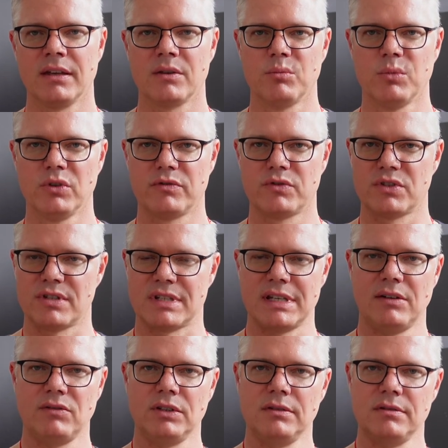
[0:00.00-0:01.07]
Move to
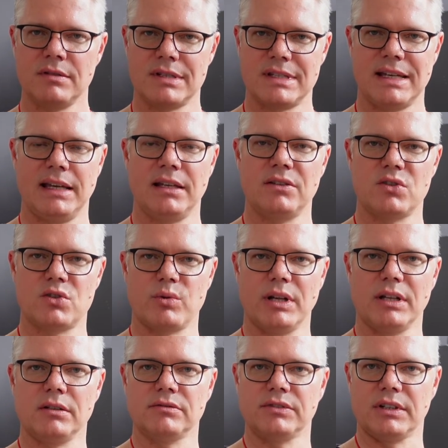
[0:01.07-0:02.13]
7, 10,
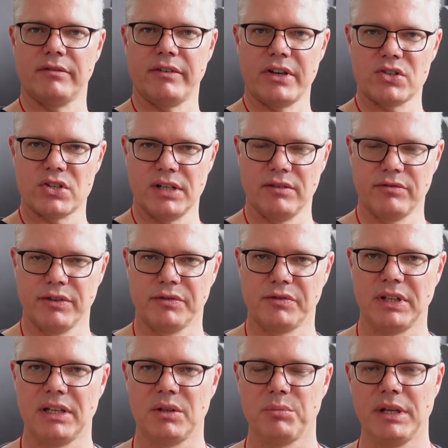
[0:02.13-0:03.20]
12, and eventually
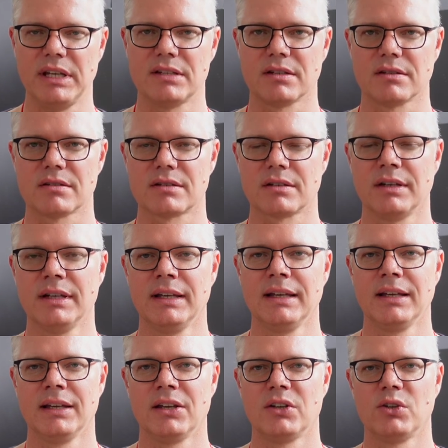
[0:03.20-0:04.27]
15 meters.
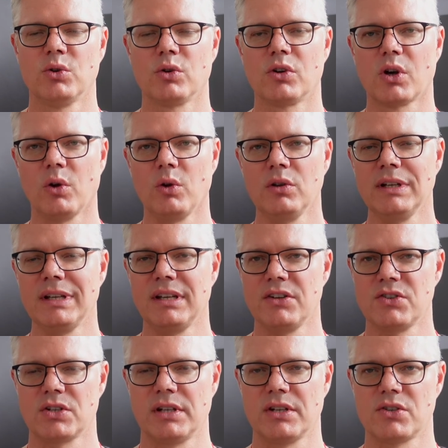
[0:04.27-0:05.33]
Your goal
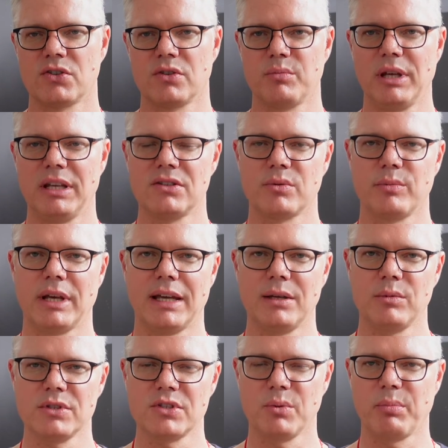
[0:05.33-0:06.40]
initially should be to be
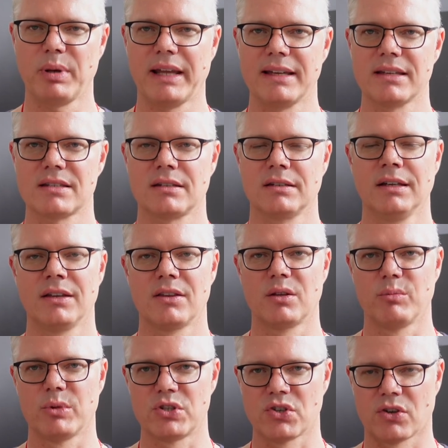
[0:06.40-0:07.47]
able to place the
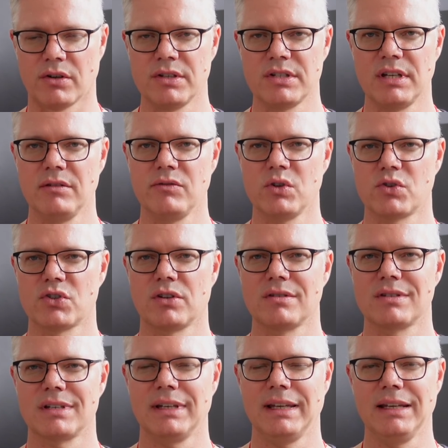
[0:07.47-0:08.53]
majority of your
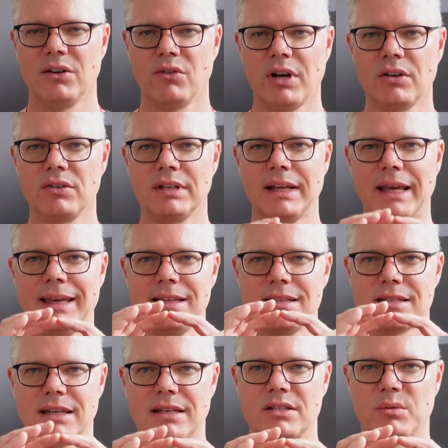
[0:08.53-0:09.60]
shots in around an 8
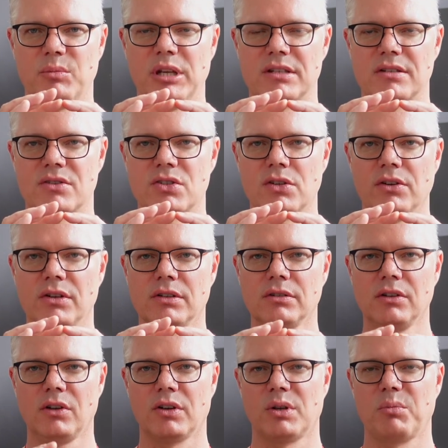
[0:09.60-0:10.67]
centimeter
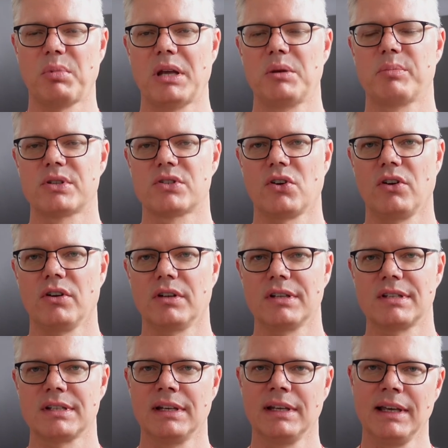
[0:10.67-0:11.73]
circle on a paper
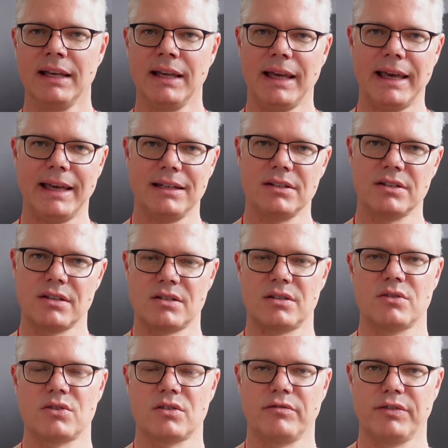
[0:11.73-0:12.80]
target at a
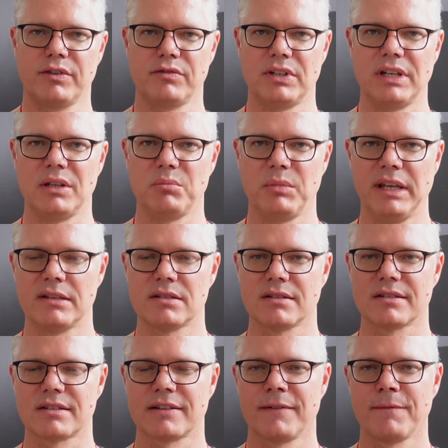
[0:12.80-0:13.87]
distance of 15
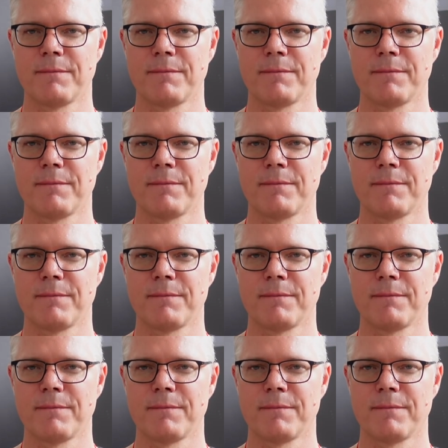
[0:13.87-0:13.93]
meters.